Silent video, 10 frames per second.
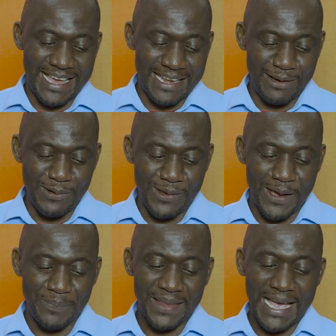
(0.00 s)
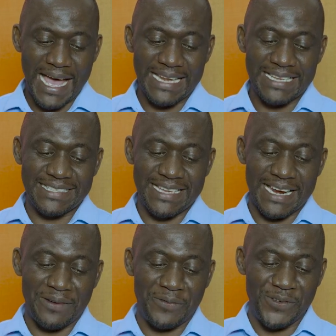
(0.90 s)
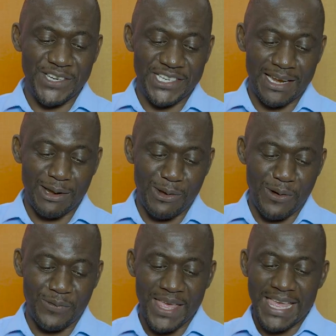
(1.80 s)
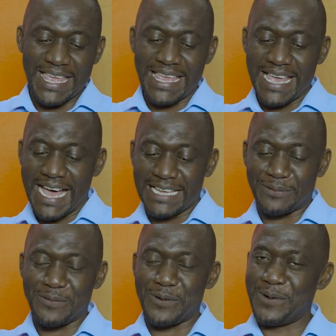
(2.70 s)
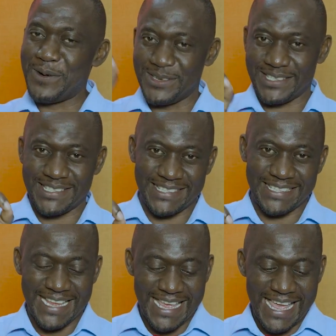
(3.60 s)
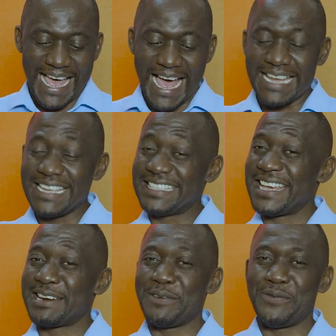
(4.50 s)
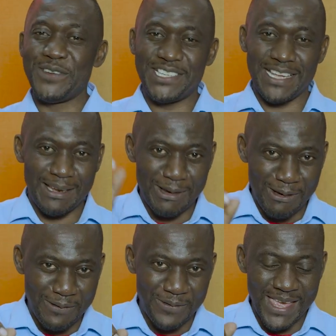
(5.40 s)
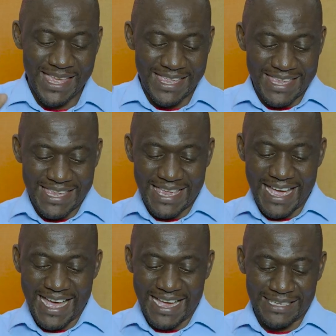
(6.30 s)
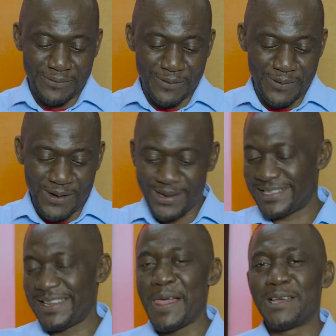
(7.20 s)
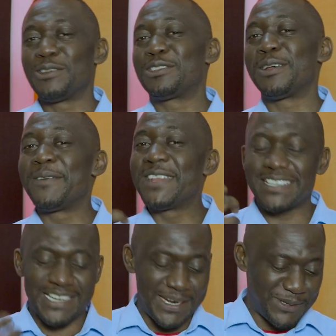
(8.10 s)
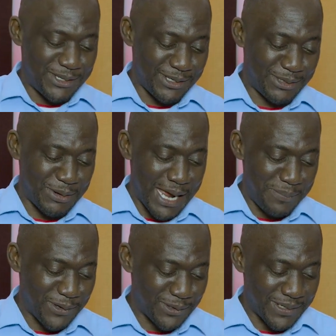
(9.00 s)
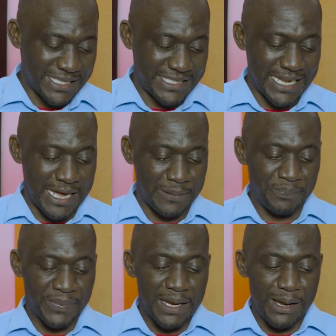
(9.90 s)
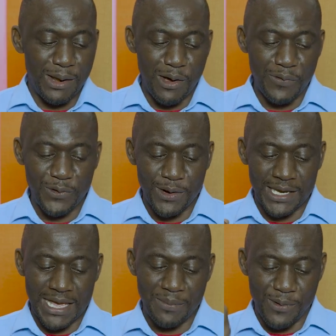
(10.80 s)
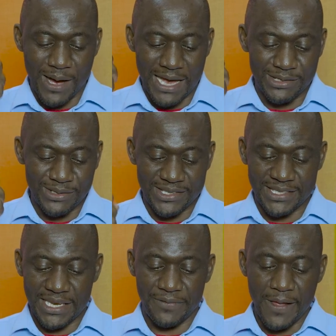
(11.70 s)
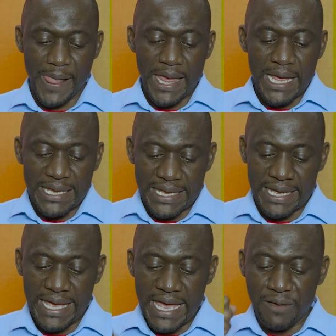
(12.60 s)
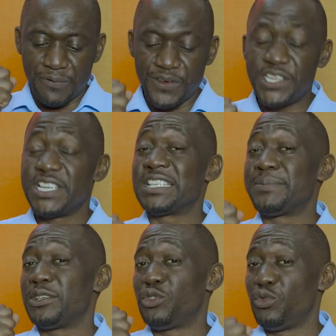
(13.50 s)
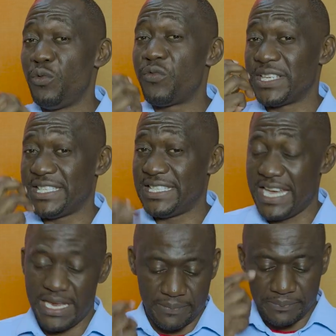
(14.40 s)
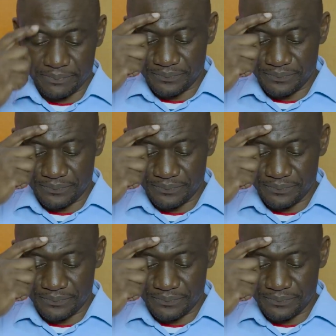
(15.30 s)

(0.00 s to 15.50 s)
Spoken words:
Hallelujah. And the sacrificial love he has for us. And the sacrificial love he has for us. So some of the scriptures to help us understand. Love your neighbor as yourself. Yeah. Ephesians chapter 2 verse 10.